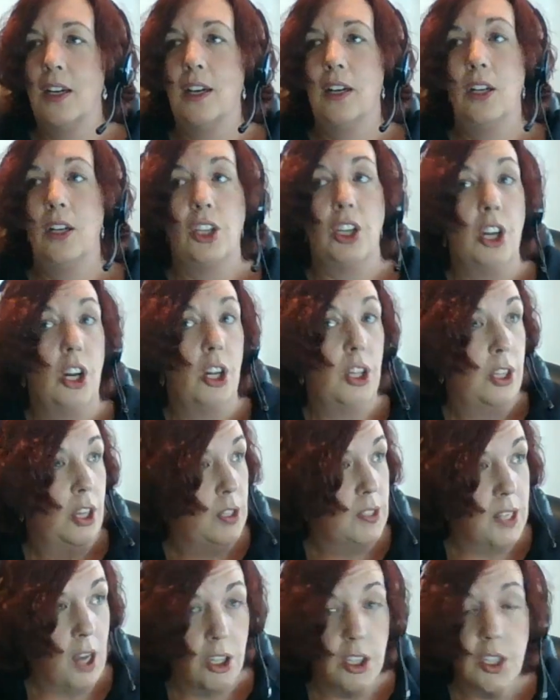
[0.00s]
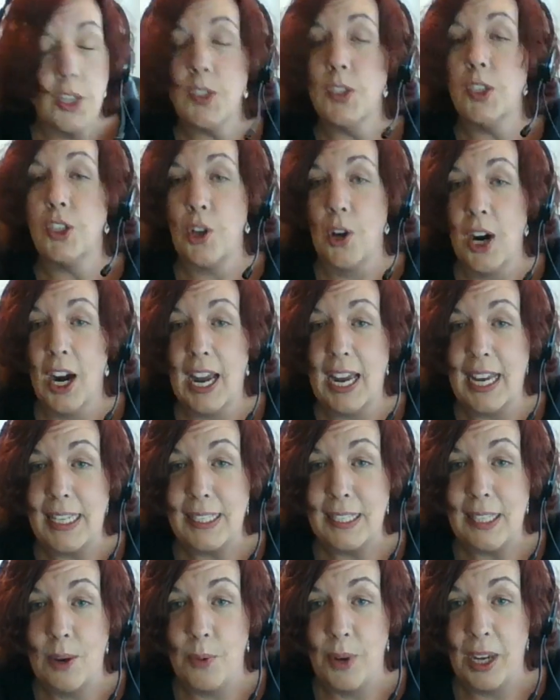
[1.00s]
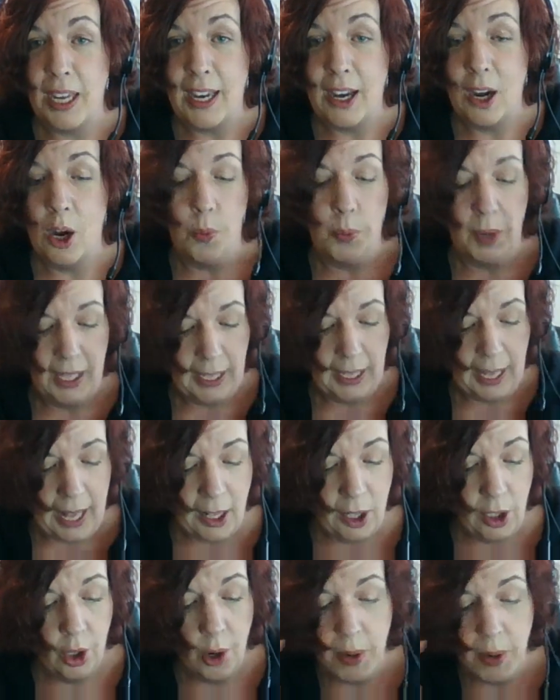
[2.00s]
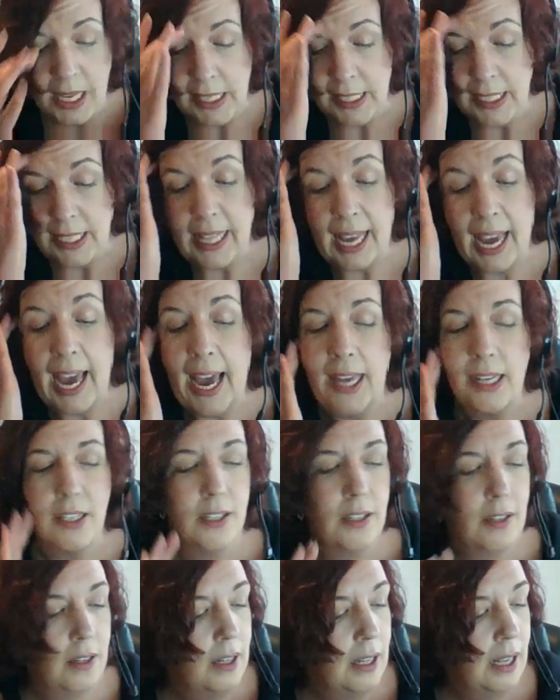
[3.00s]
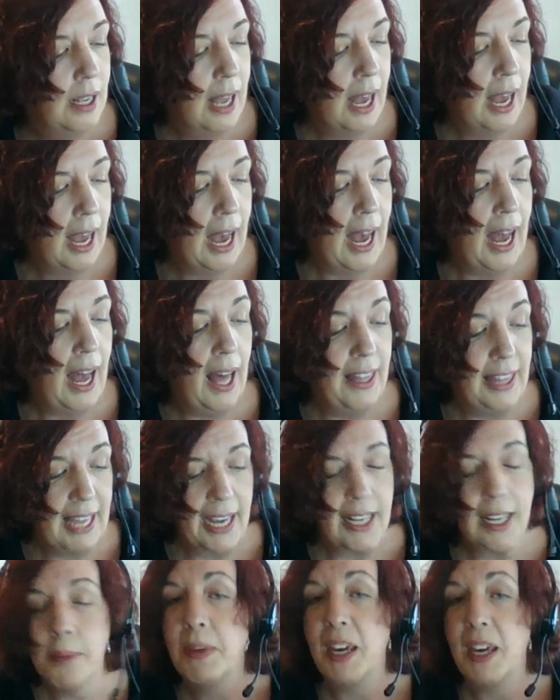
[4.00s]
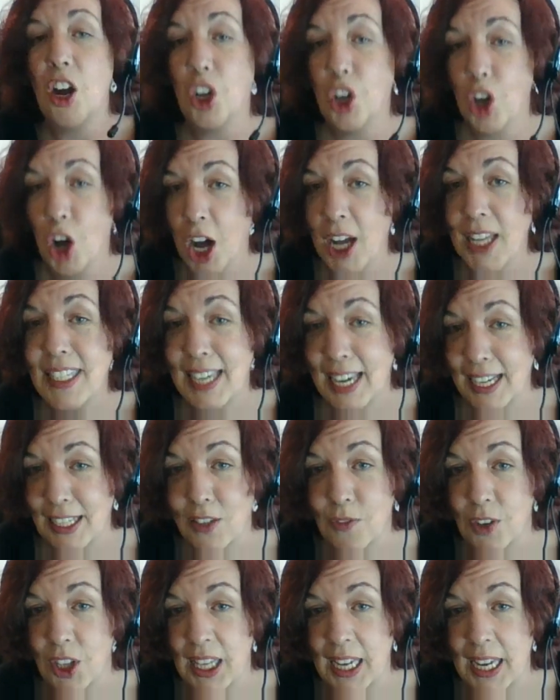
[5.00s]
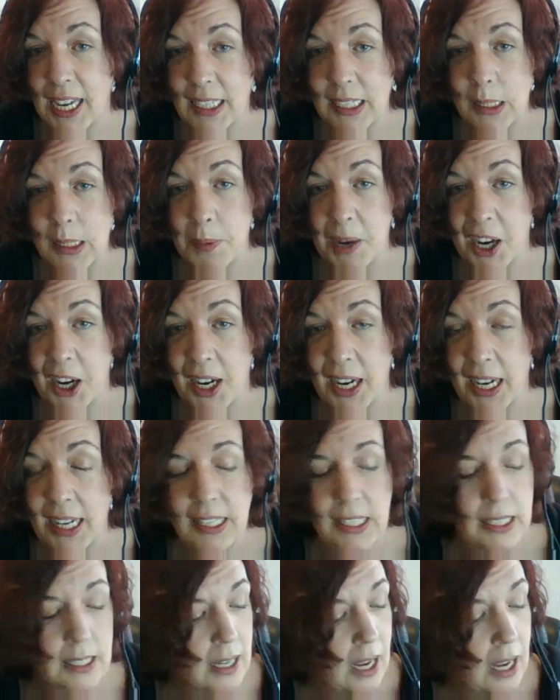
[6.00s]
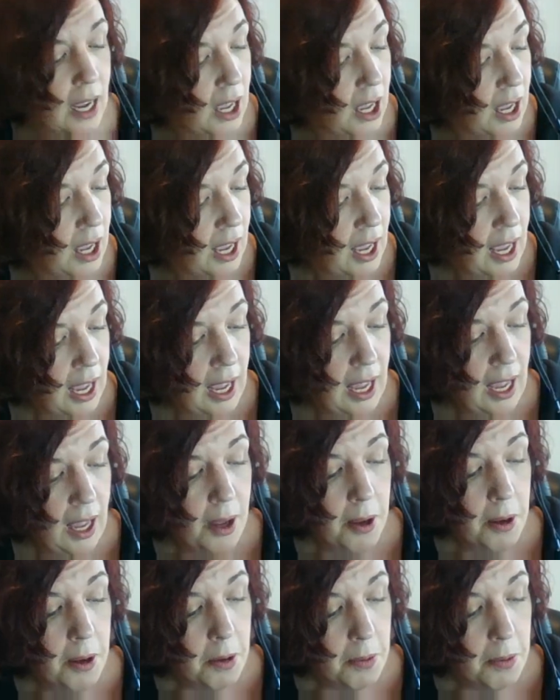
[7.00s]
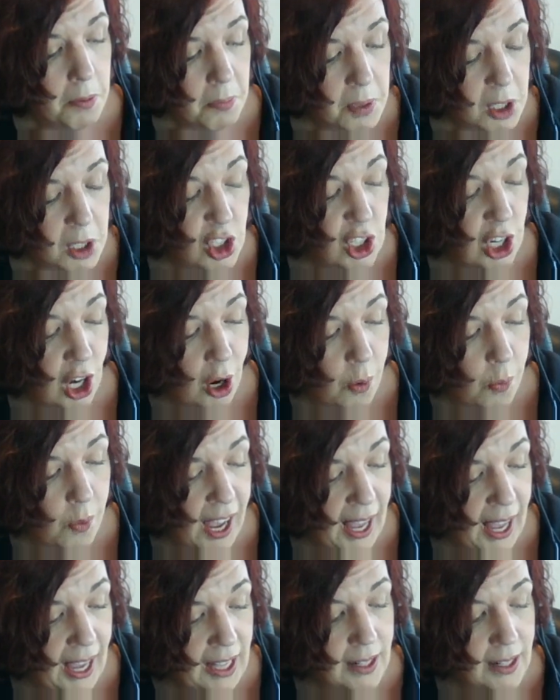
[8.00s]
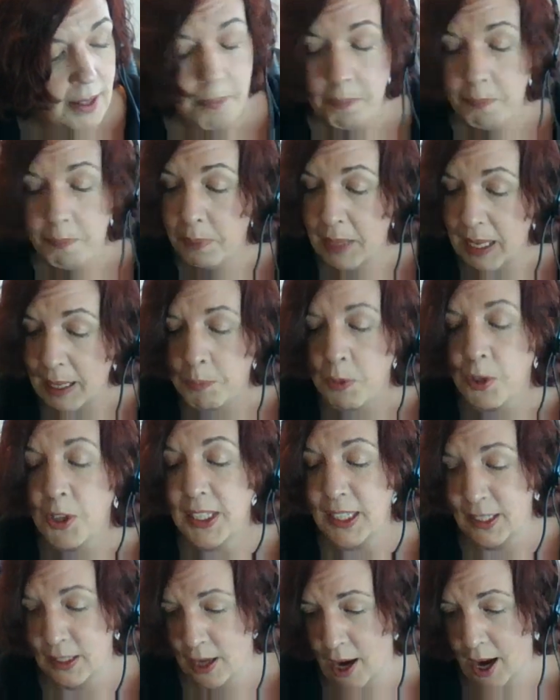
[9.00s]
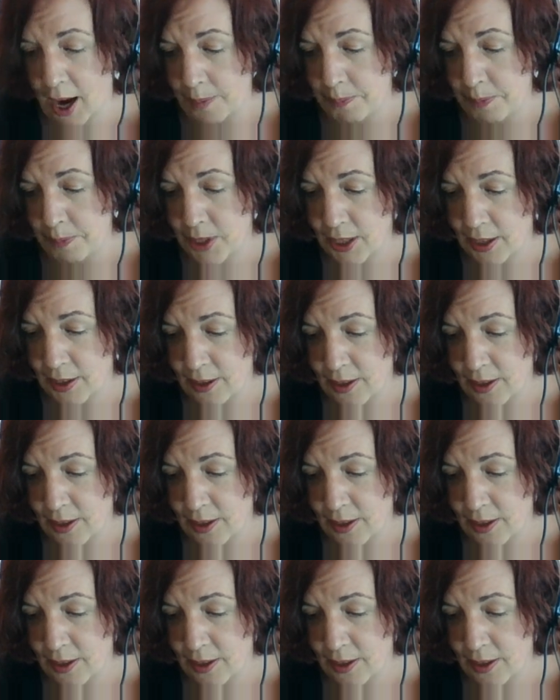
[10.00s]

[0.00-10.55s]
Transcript: you know, there's all those stories that we hear. We can go into that. Uh, that can be our context for the experience. But you know what? People stopped,